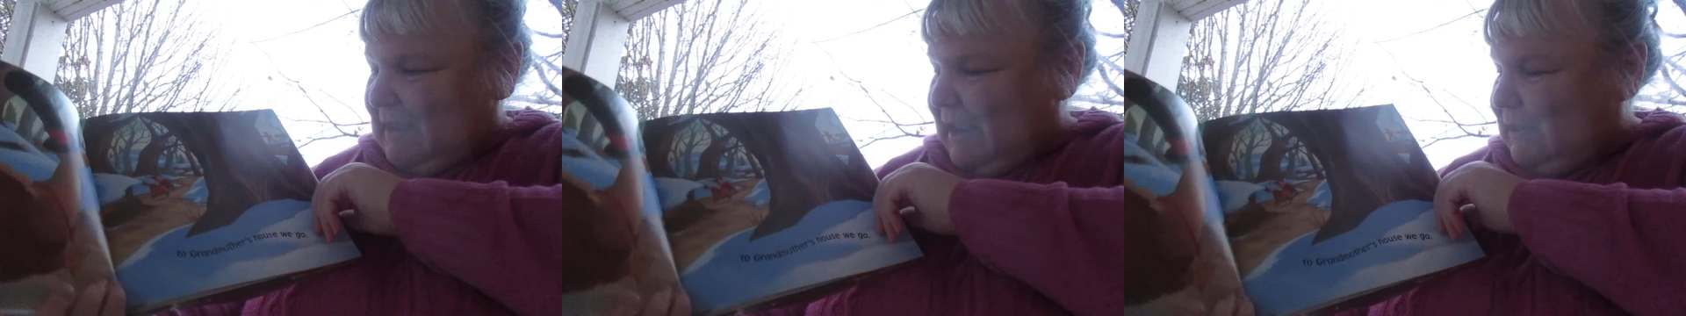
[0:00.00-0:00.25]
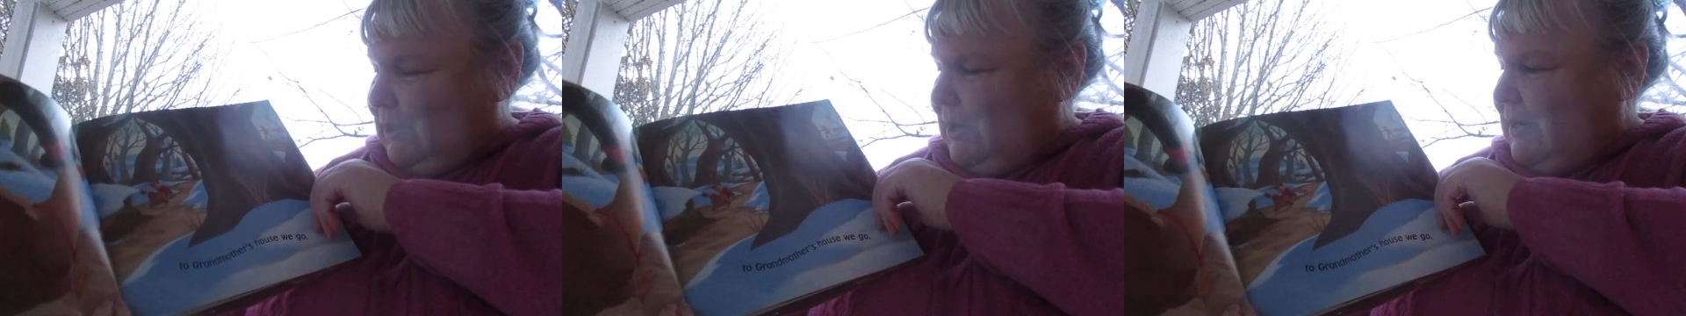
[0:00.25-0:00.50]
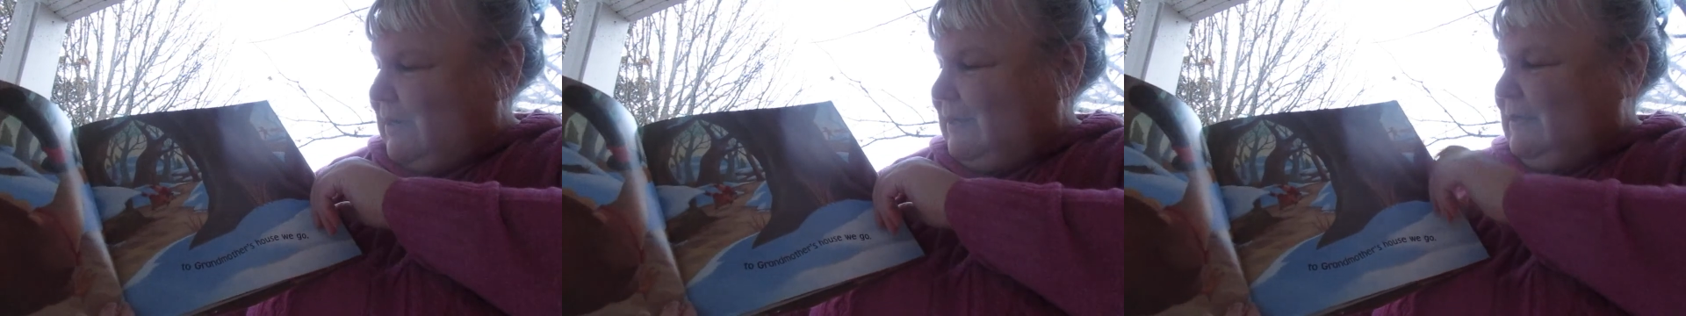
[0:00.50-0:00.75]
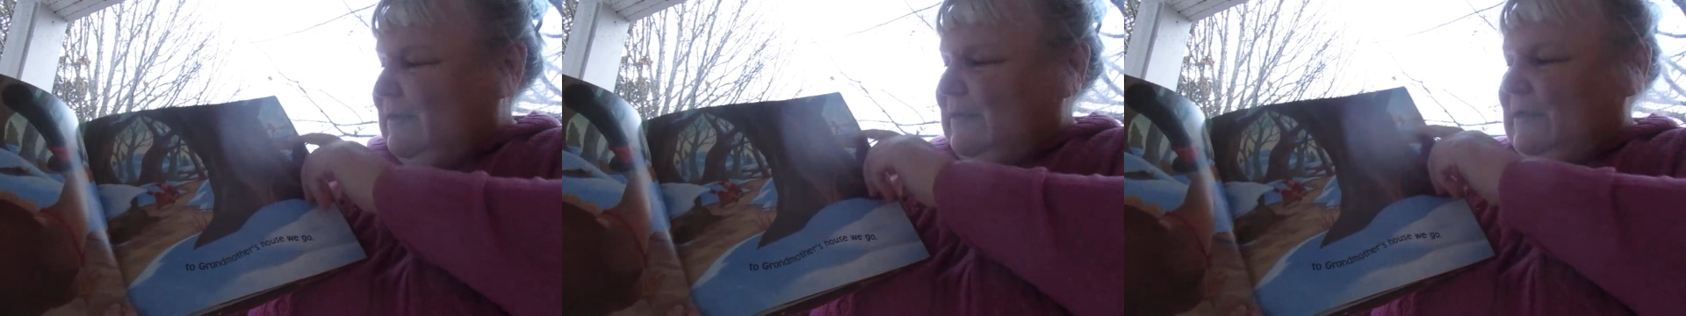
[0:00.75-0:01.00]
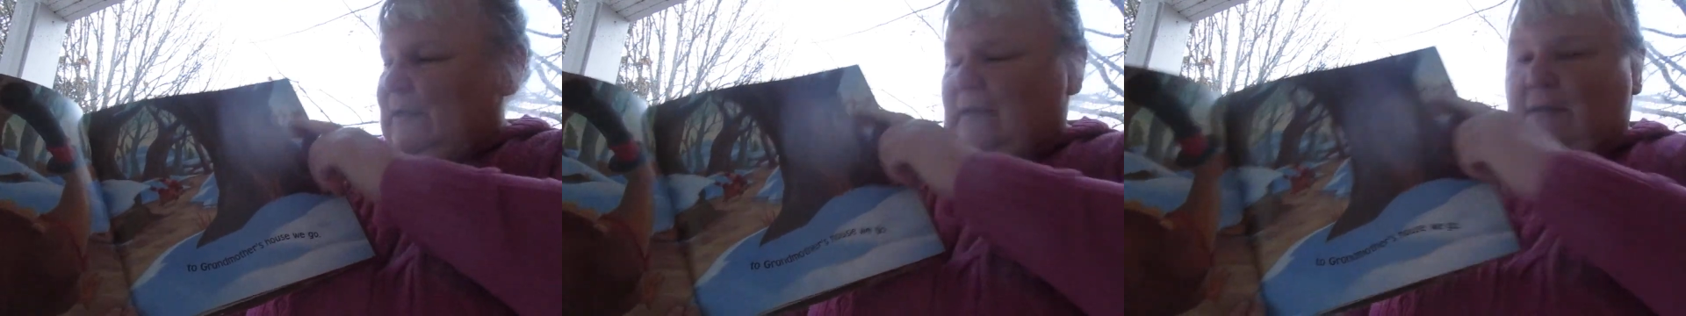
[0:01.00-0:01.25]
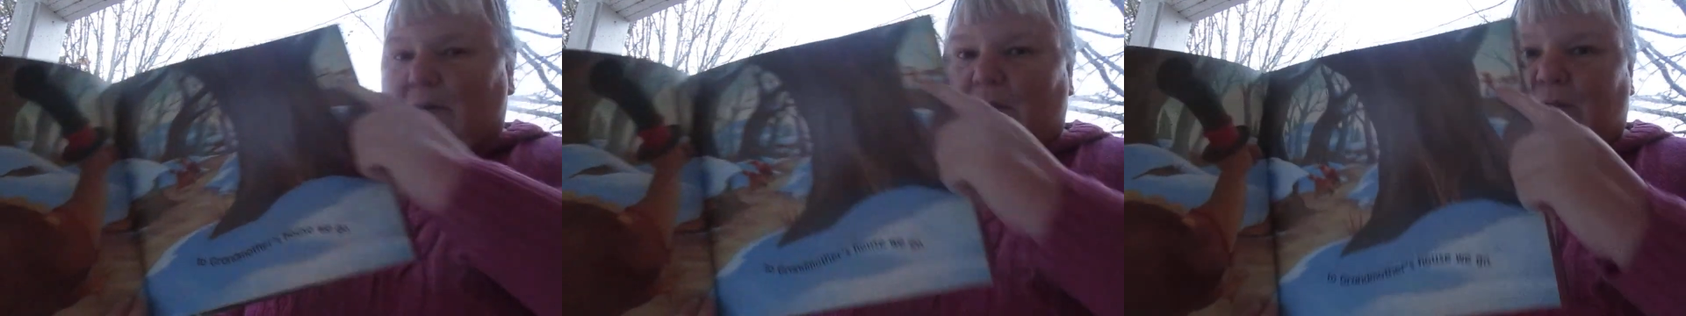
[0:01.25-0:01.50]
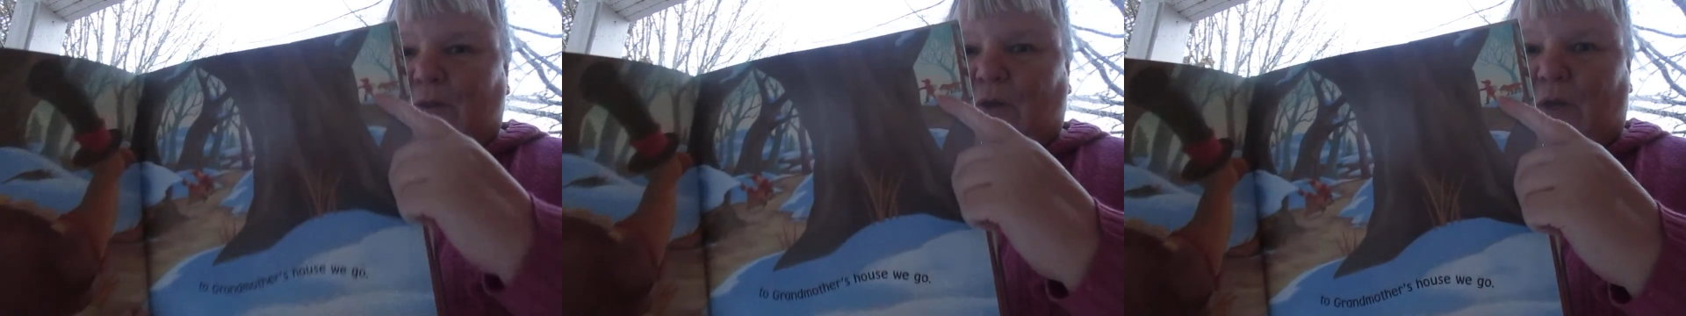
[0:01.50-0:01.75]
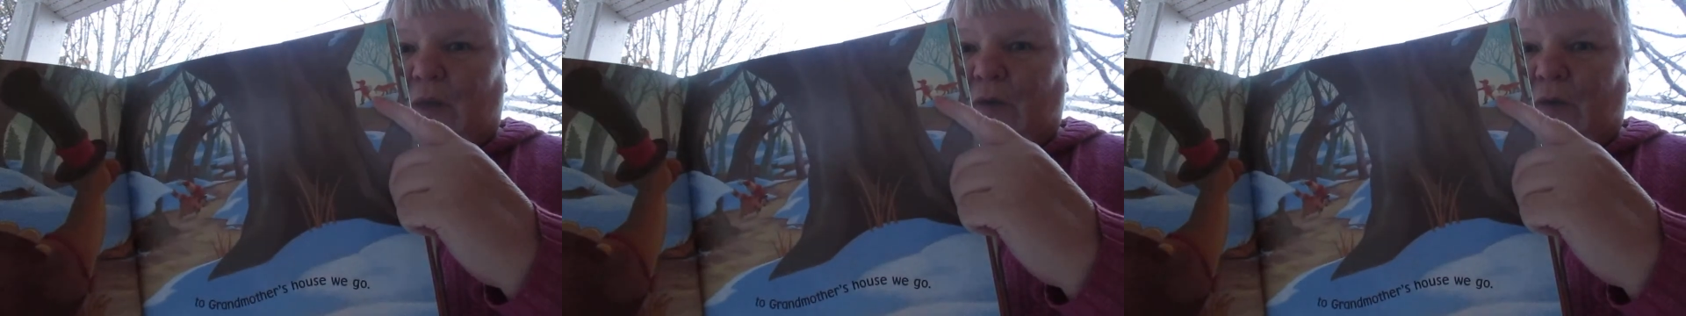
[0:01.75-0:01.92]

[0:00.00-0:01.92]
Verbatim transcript: And look, look,